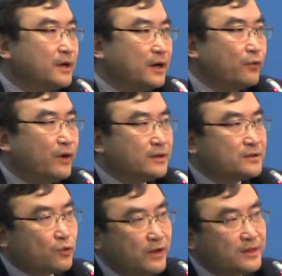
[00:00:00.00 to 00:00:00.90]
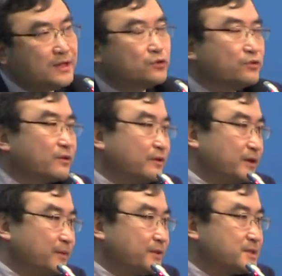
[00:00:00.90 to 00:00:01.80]
around 20 to
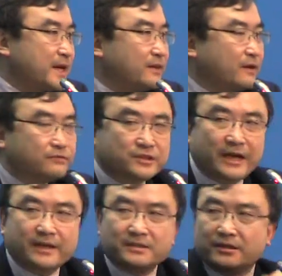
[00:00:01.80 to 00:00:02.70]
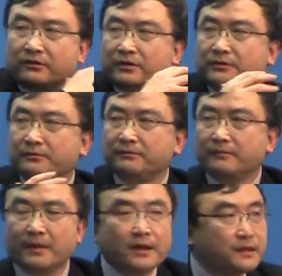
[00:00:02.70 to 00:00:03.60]
30% of Chinese total
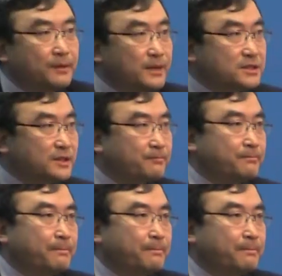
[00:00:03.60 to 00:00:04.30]
emission.